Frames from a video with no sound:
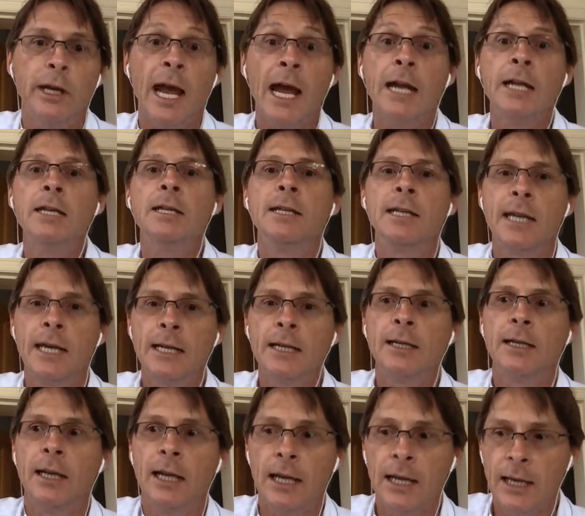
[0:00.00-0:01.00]
How do you get it
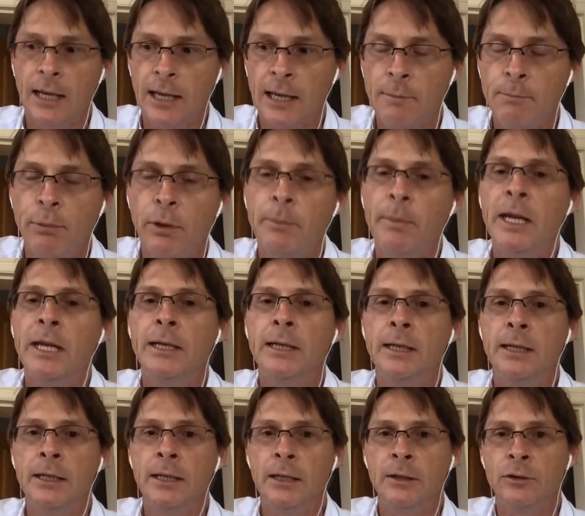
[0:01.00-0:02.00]
implemented
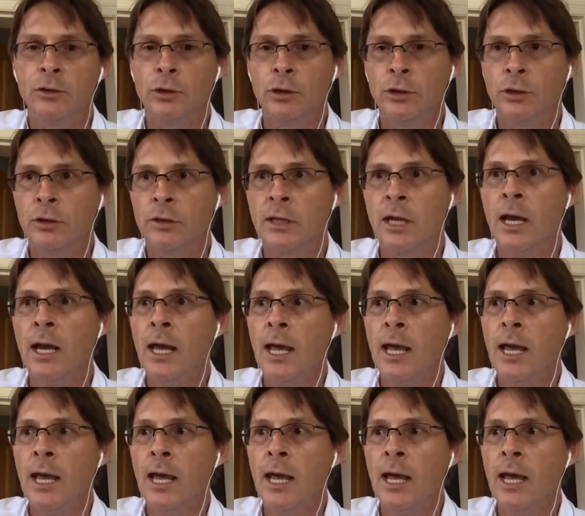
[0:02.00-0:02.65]
in institutions?